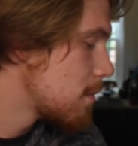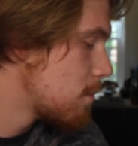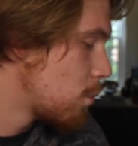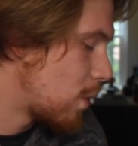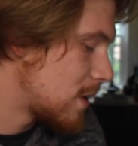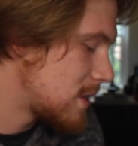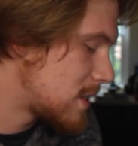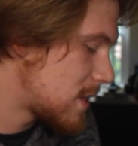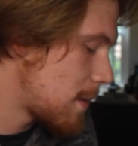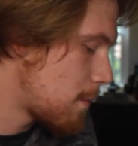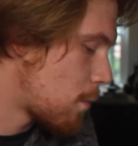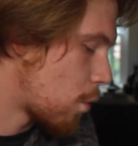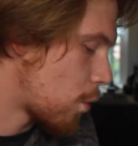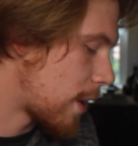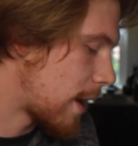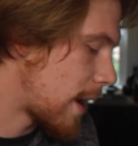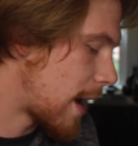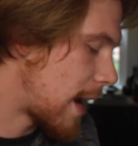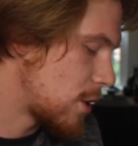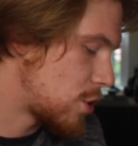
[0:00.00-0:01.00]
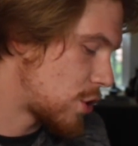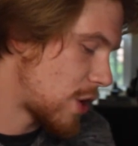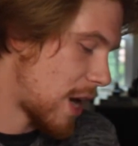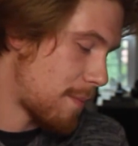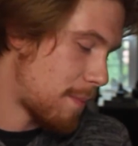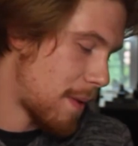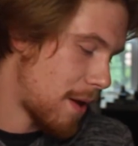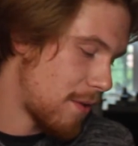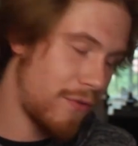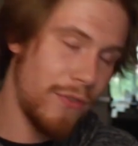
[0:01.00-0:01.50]
morning, I should
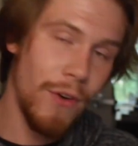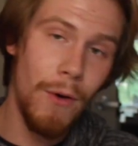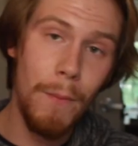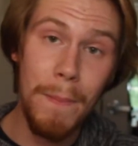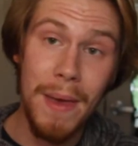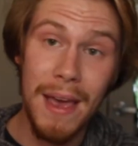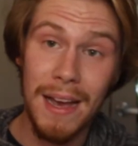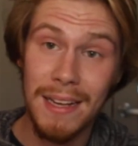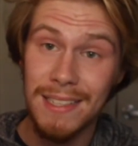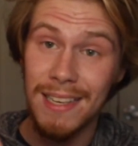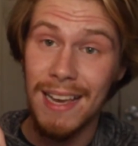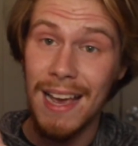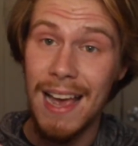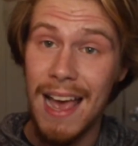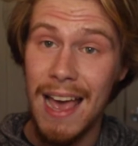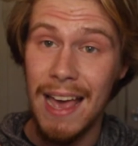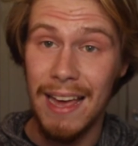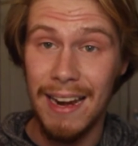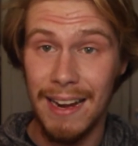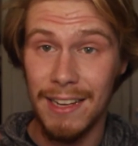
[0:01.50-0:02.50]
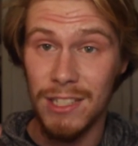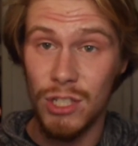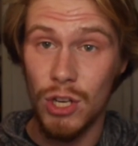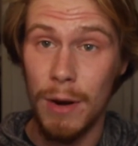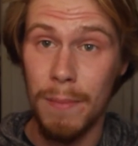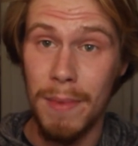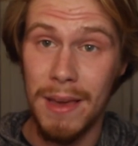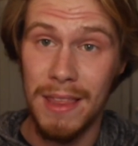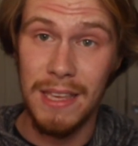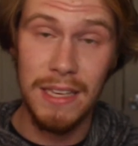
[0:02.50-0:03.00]
have my film picked and I should
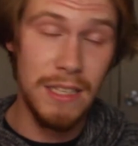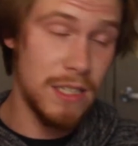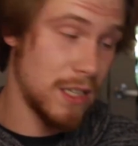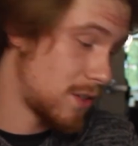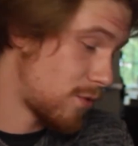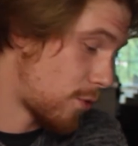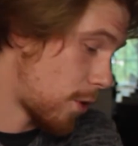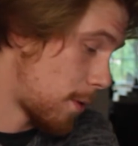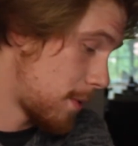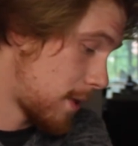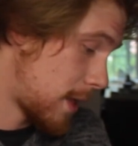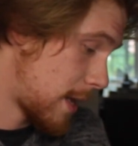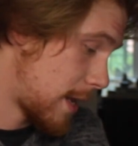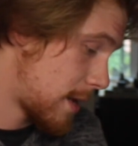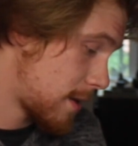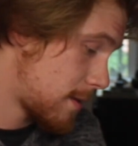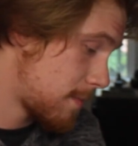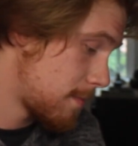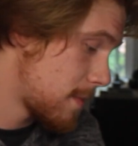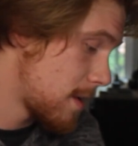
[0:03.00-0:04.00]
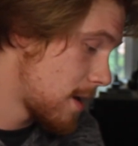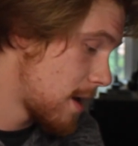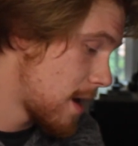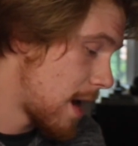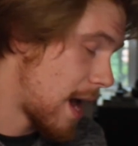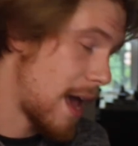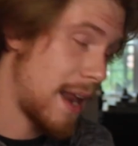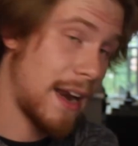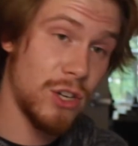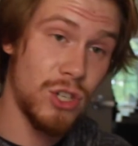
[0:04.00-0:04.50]
have my thesis formulated.
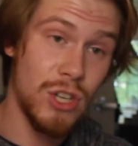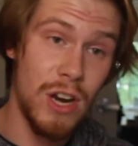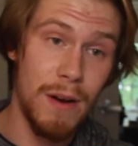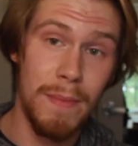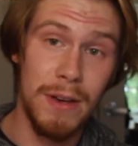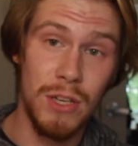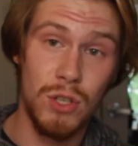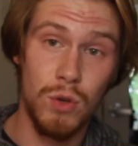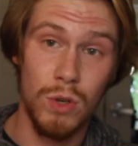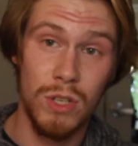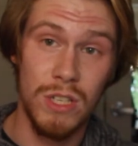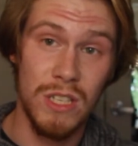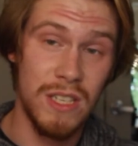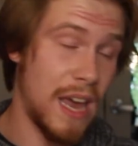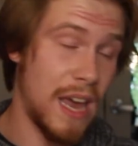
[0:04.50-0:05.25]
And I should have my sources